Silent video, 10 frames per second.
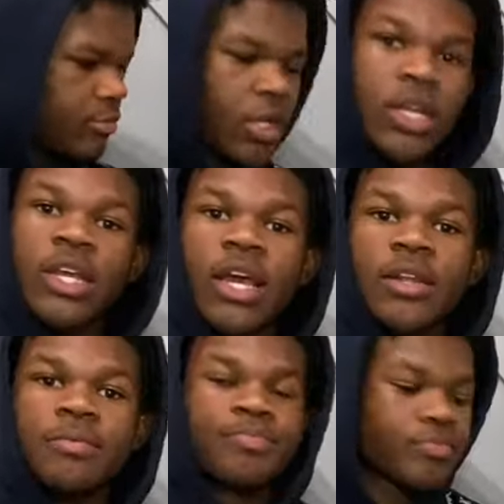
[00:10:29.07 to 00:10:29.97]
in Indiana.
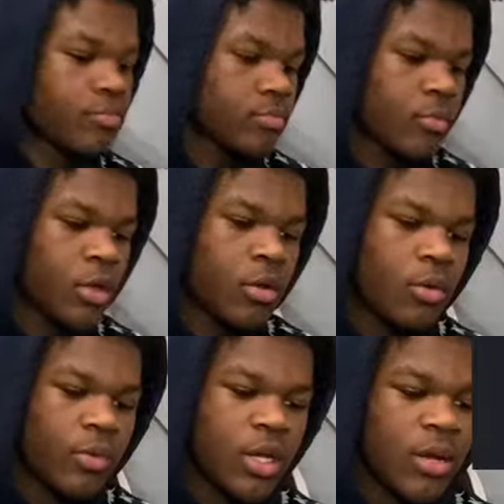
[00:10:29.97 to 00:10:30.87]

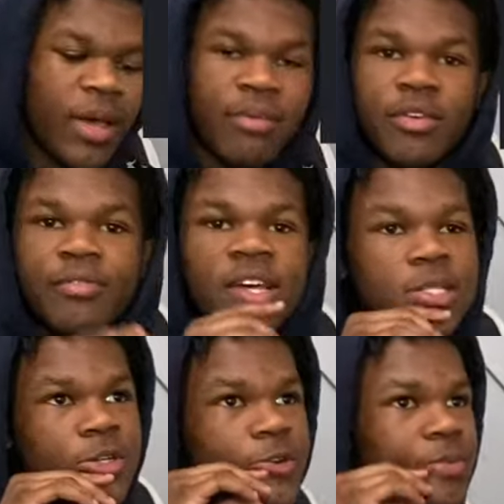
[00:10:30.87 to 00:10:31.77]
We ended up having a
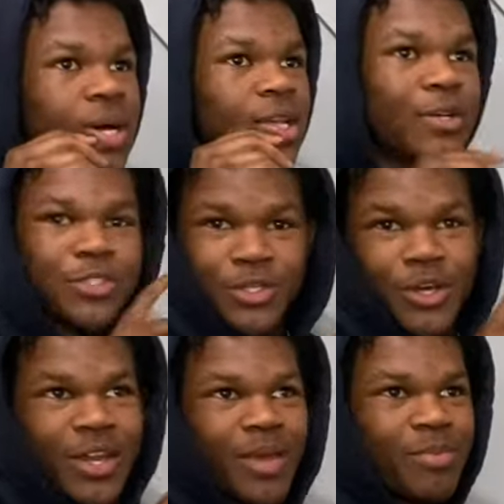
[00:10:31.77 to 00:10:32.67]
face-off. Probably gonna show
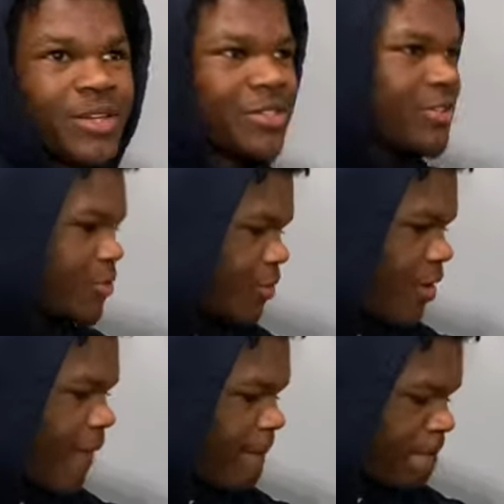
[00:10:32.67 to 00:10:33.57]
y'all that picture too.
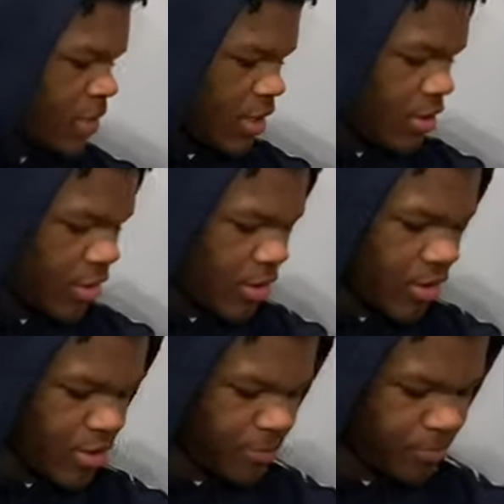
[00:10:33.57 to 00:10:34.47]
And
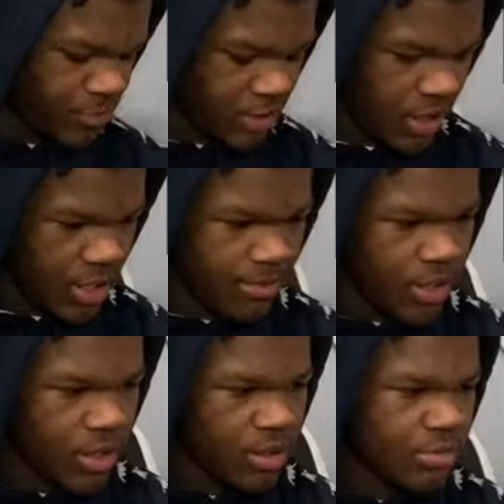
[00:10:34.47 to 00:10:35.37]
yeah,
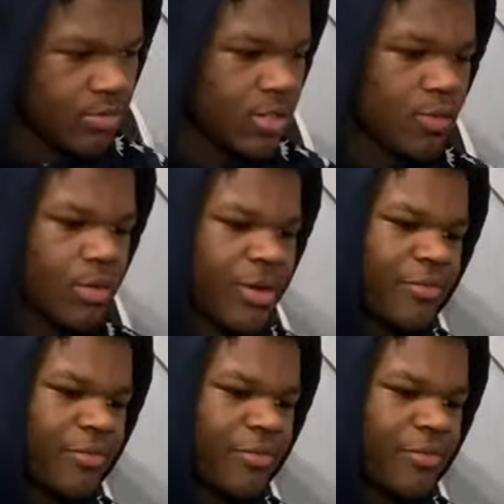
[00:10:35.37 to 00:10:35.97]
man, this is one of my